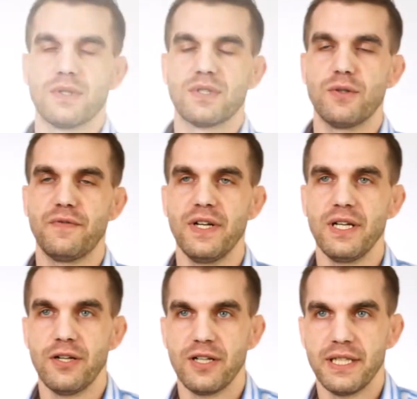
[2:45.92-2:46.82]
So
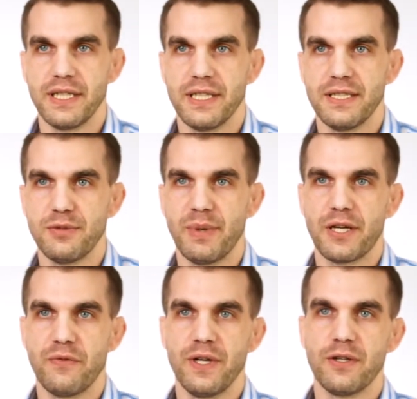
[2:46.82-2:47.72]
fairly early into my
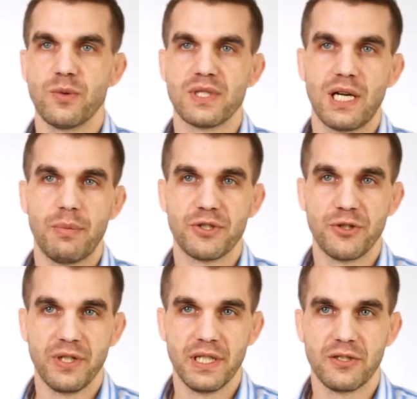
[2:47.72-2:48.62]
career, there was an
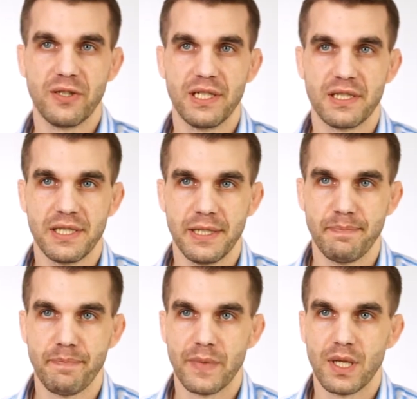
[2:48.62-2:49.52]
opportunity to lead a
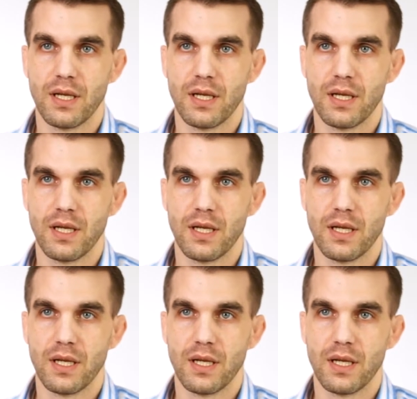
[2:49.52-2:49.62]
team